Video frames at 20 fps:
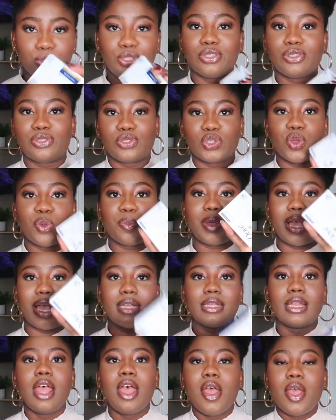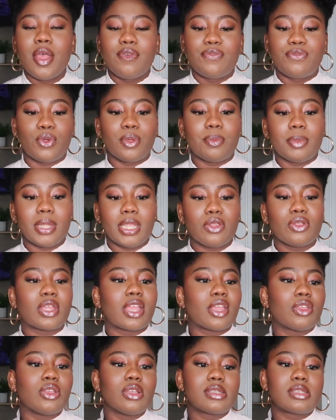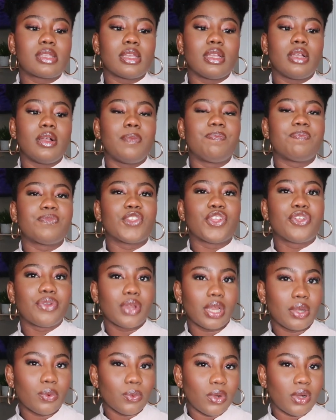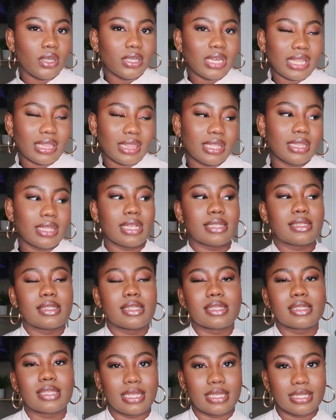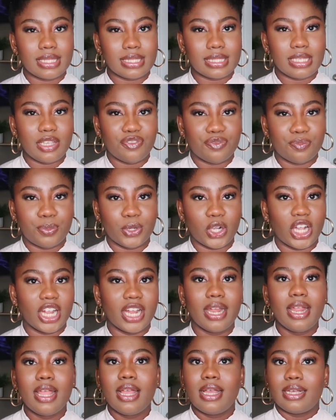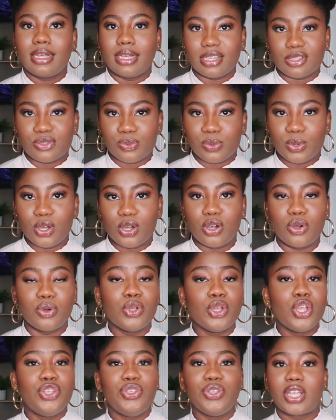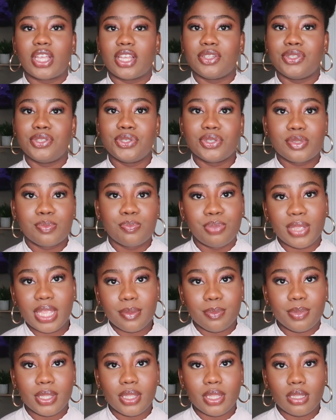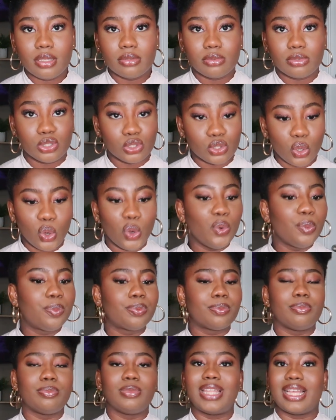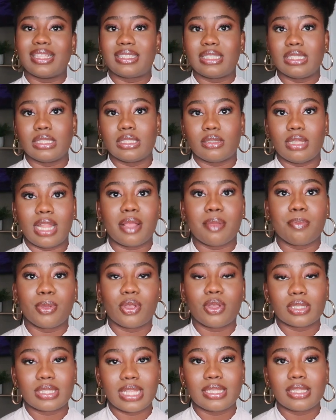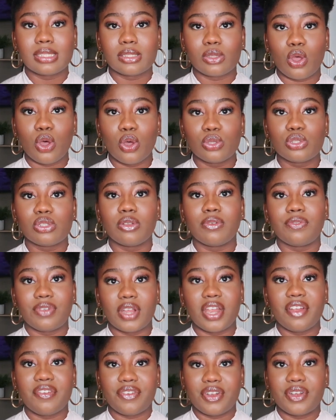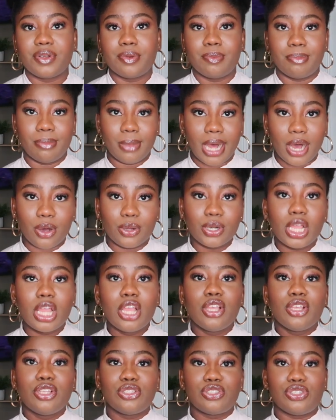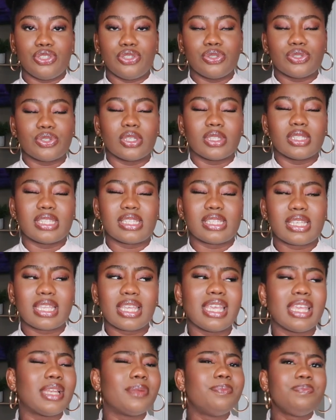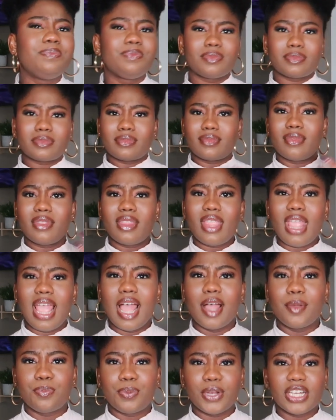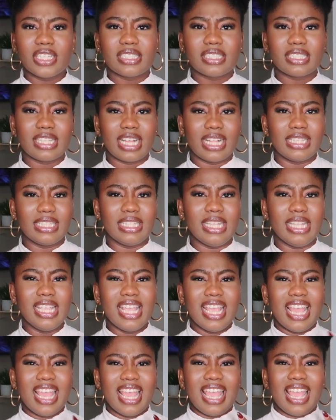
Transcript: just soap. And for me, you can use the green one. I think that's the sensitive bar as well. You can use baby soap. That is like, because that is also very, very mild to use on skin. And personally,